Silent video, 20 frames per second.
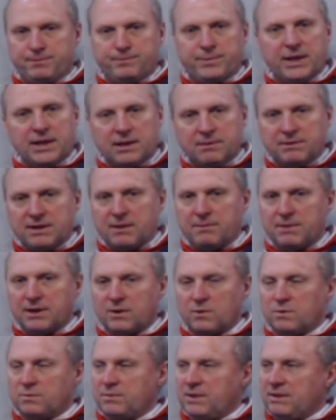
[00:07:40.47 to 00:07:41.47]
Pick up that
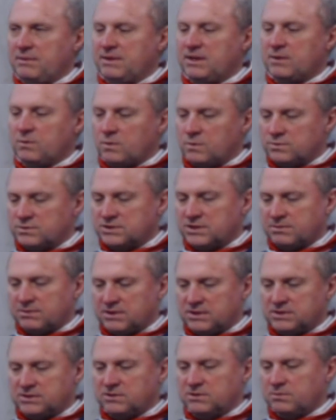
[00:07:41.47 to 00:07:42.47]
bigger one. Maybe they want
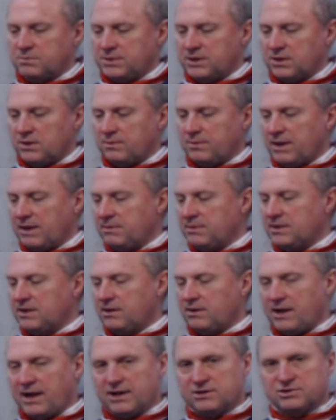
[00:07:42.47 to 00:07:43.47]
something that's a little bigger. Maybe
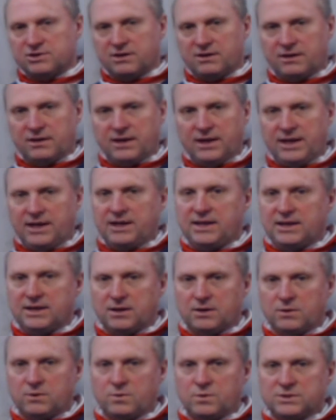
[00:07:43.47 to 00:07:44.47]
they're actually eating
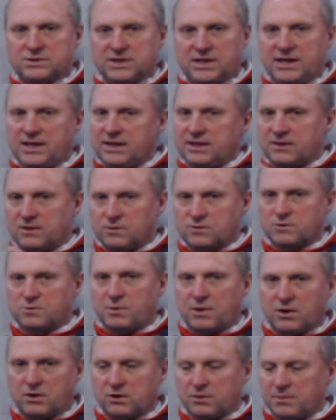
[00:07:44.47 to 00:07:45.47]
on what's eating those
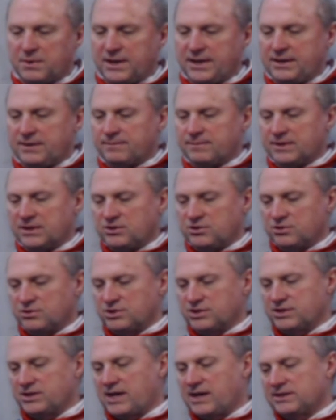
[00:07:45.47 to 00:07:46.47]
smaller bait that you're
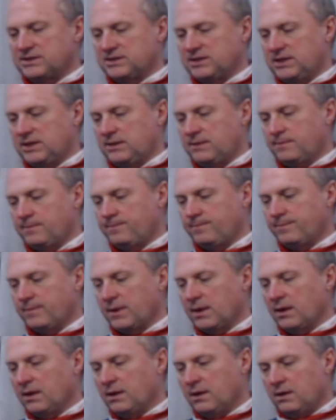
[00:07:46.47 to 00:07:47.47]
just not seeing.
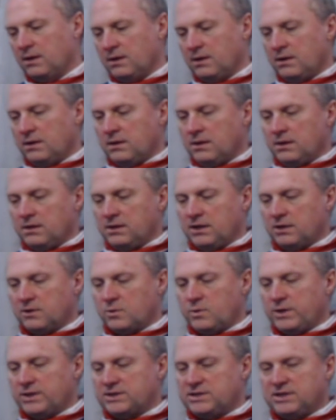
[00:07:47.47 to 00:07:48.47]
Another
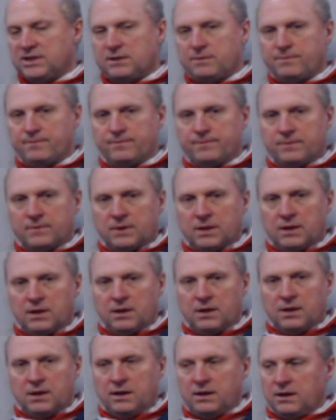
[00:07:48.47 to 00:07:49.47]
quick tip,
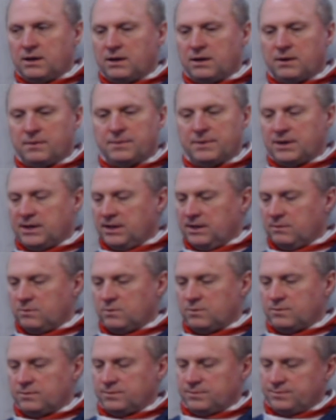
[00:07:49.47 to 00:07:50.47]
and I'm
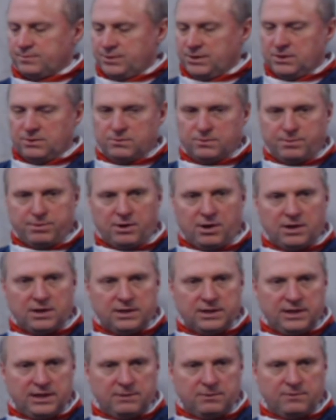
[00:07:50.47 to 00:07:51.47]
going to put on the
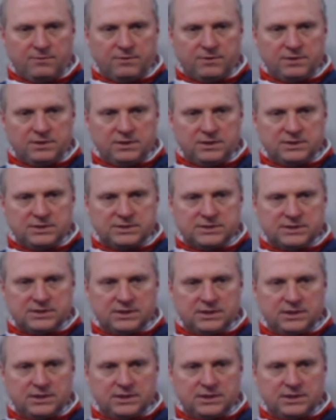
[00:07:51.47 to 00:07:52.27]
product camera for this.